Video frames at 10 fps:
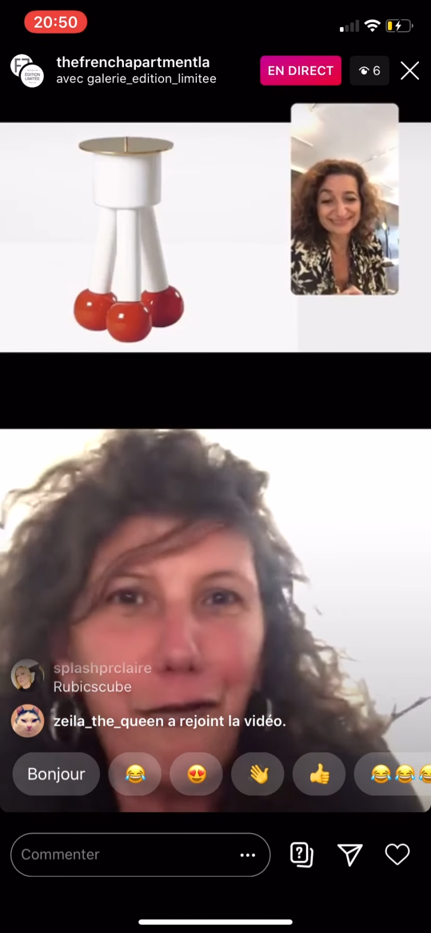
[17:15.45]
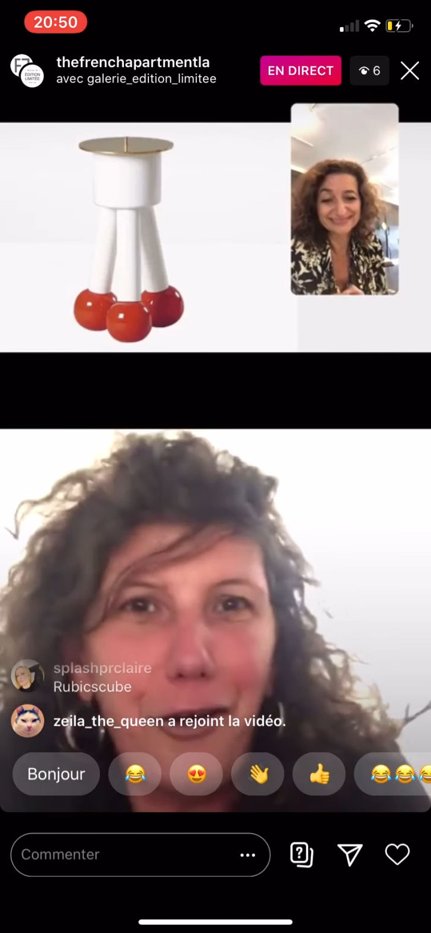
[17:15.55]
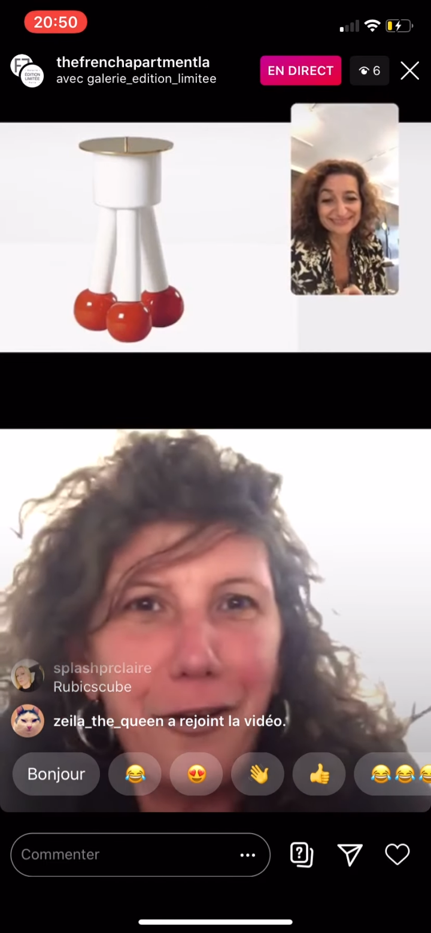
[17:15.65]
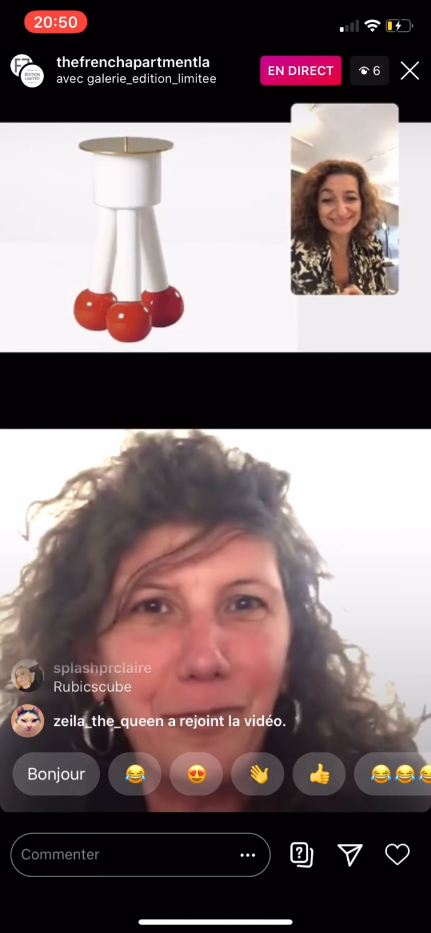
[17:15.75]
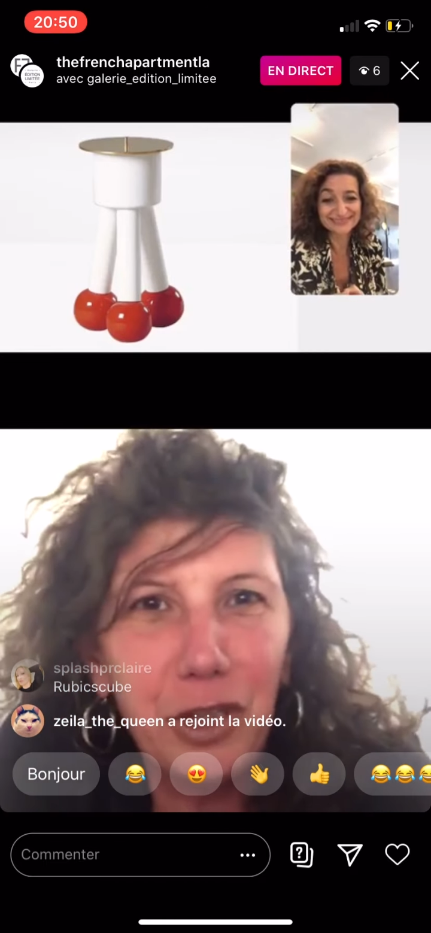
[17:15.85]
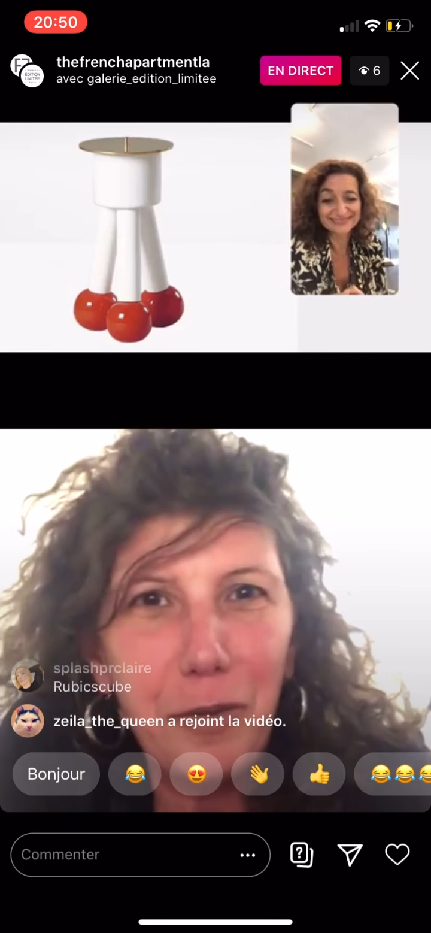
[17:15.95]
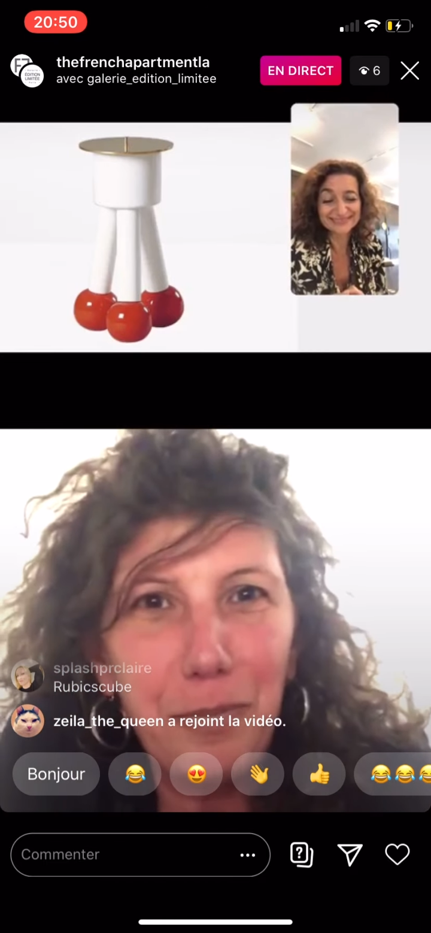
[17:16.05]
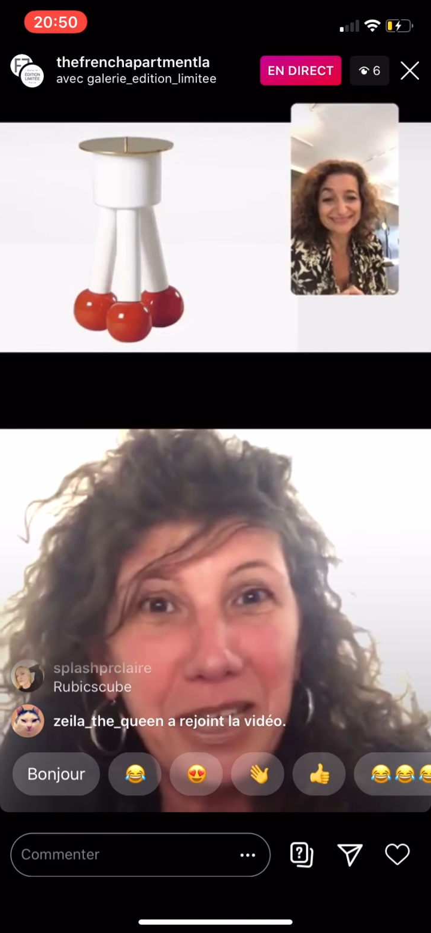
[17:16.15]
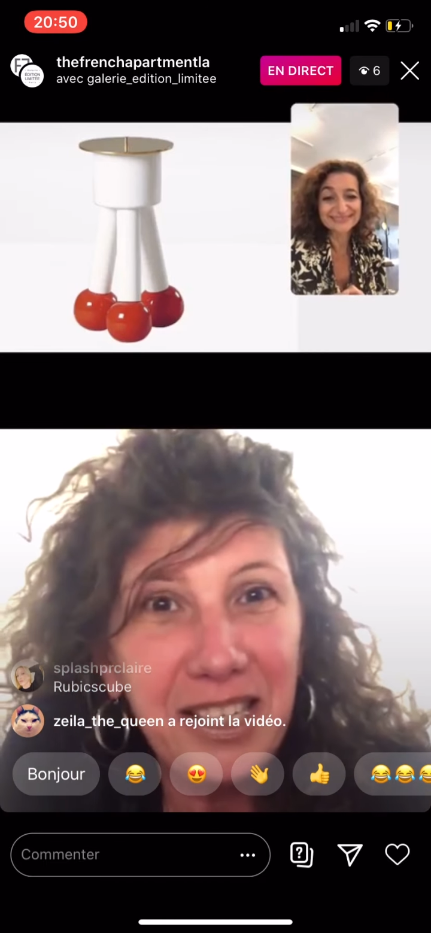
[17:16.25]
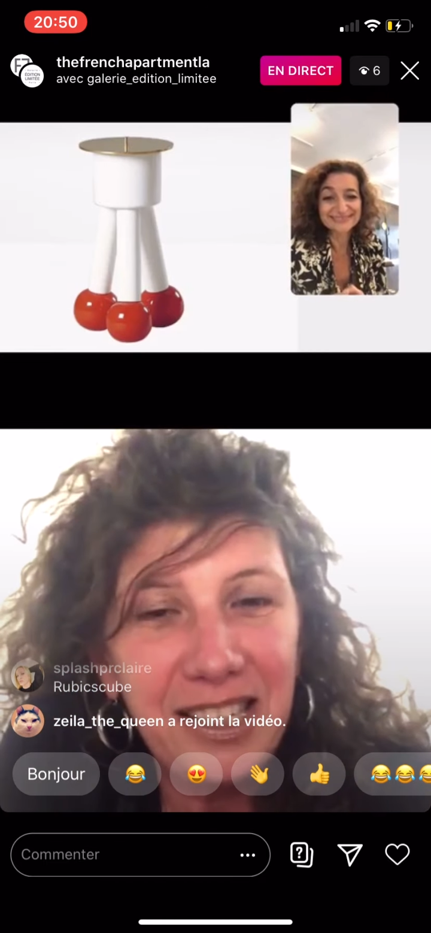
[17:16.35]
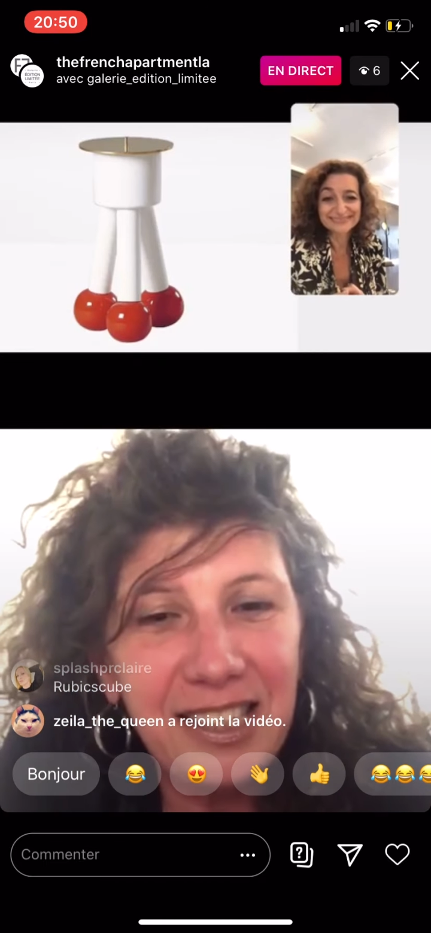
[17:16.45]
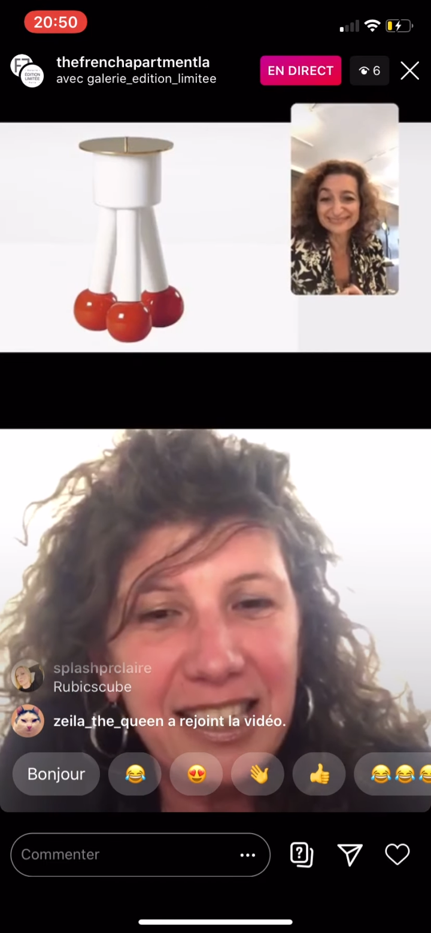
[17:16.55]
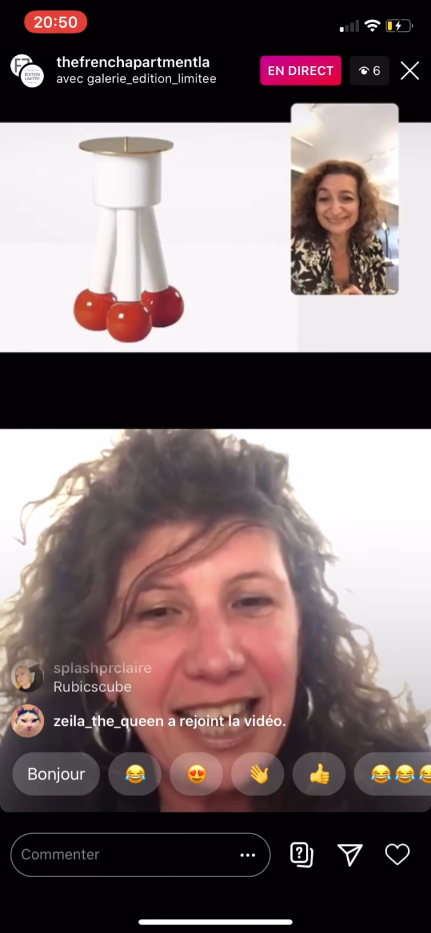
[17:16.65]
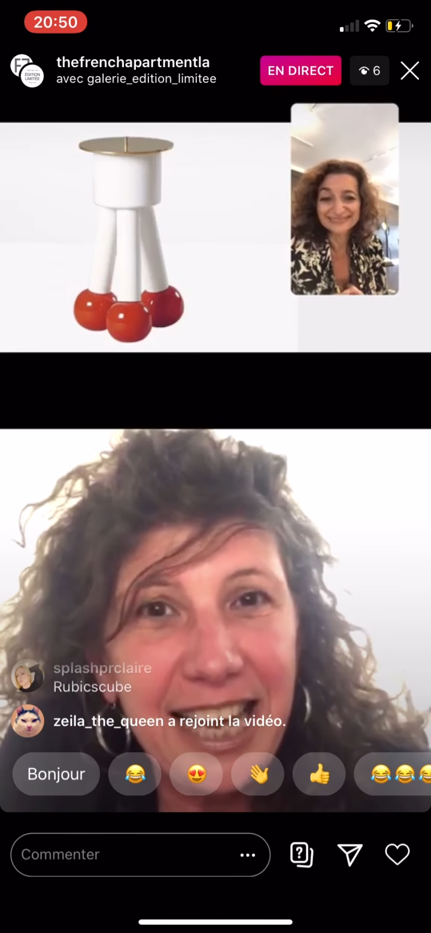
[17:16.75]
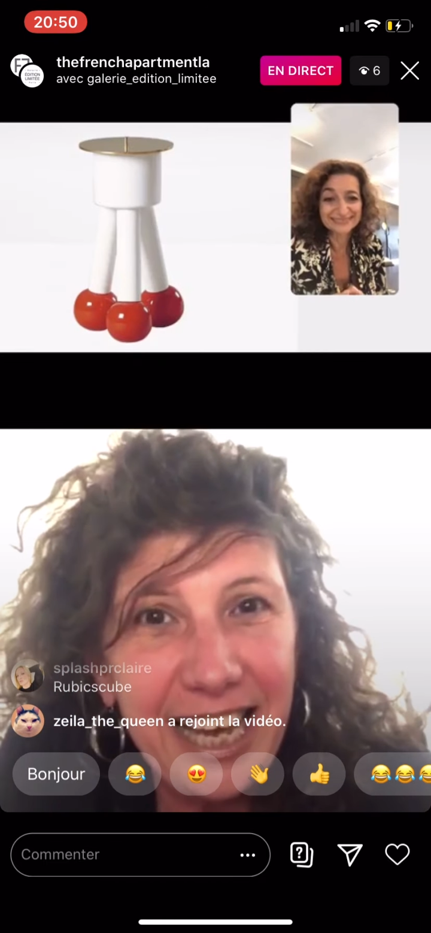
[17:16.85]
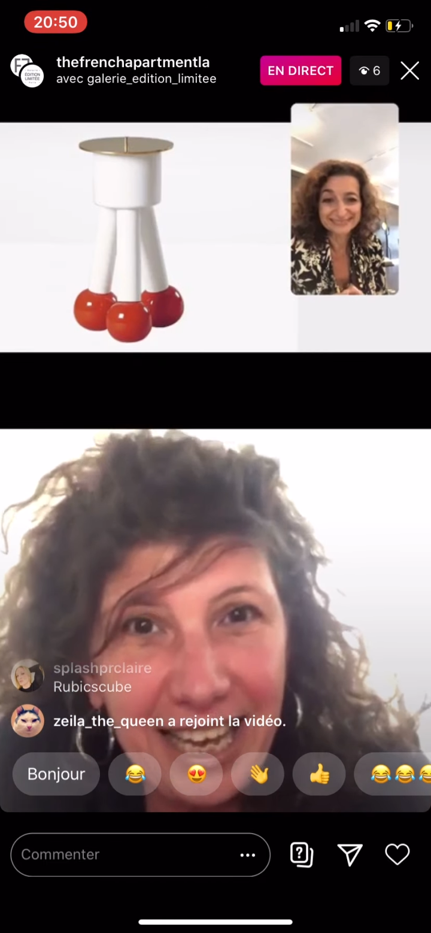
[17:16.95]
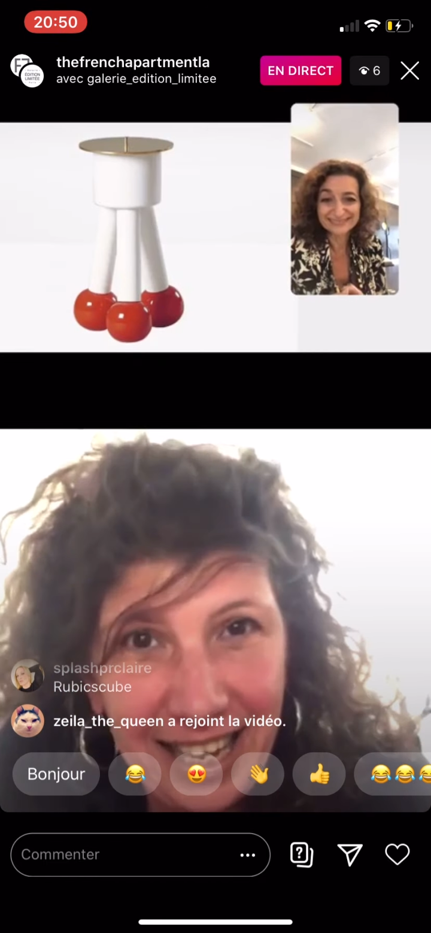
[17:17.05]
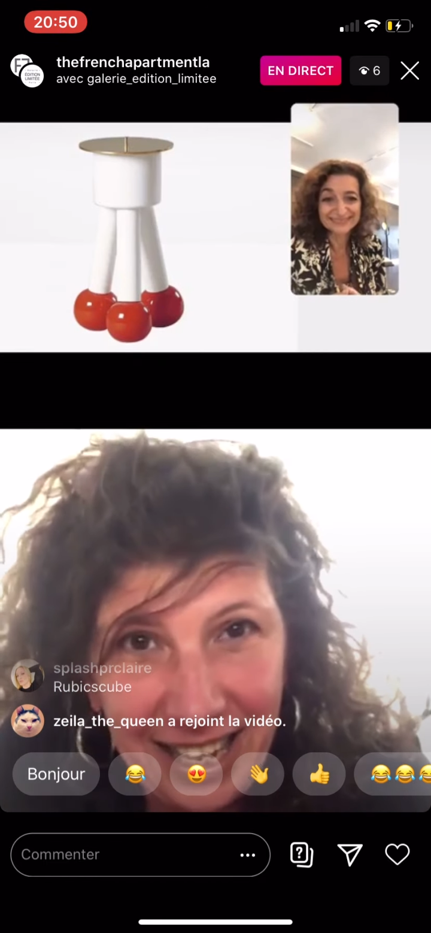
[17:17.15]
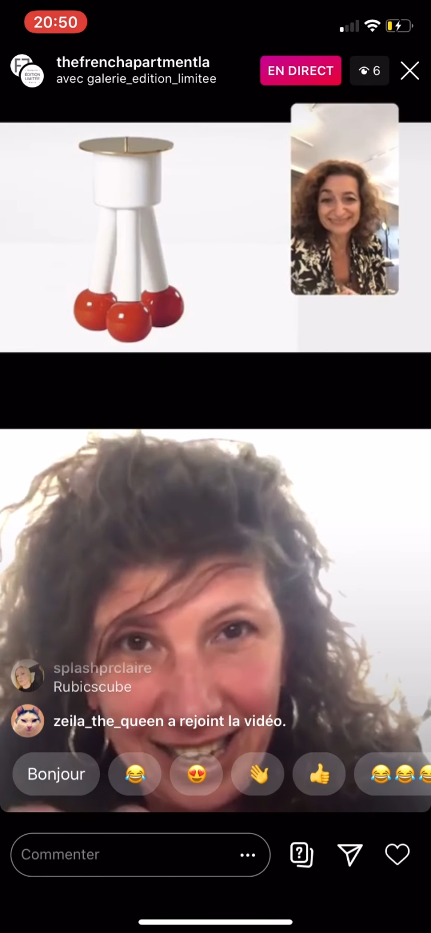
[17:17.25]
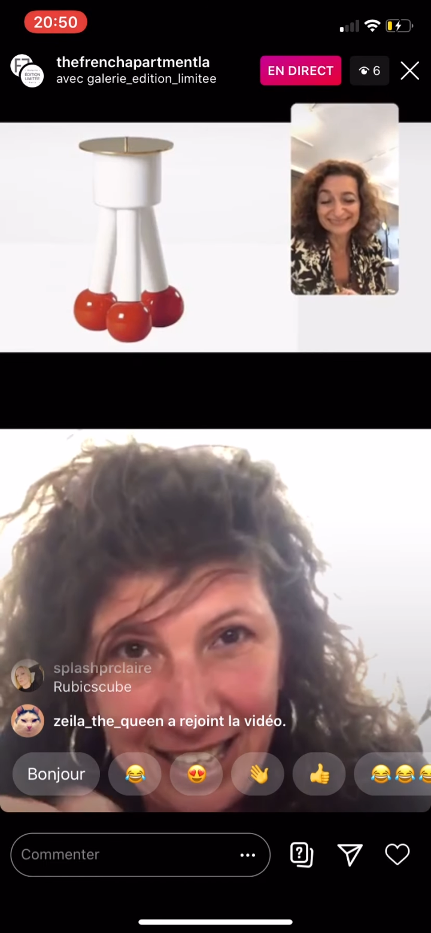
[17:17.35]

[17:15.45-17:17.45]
the pieces they